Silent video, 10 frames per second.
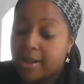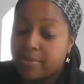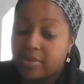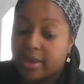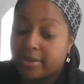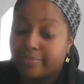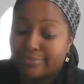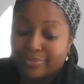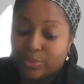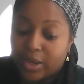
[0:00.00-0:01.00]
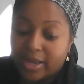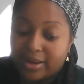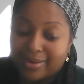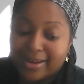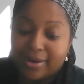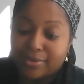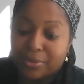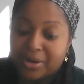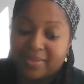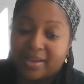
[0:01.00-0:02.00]
probably like, what? They don't
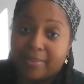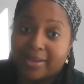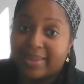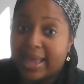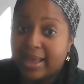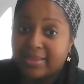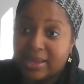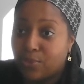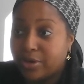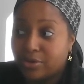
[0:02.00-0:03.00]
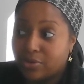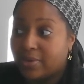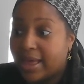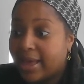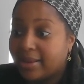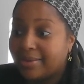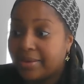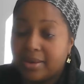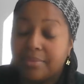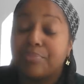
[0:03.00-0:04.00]
know anything about that. They wouldn't do that.
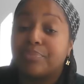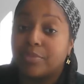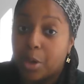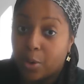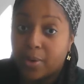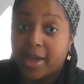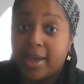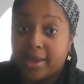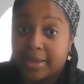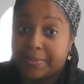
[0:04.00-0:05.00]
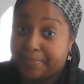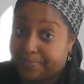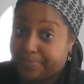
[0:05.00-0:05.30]
okay.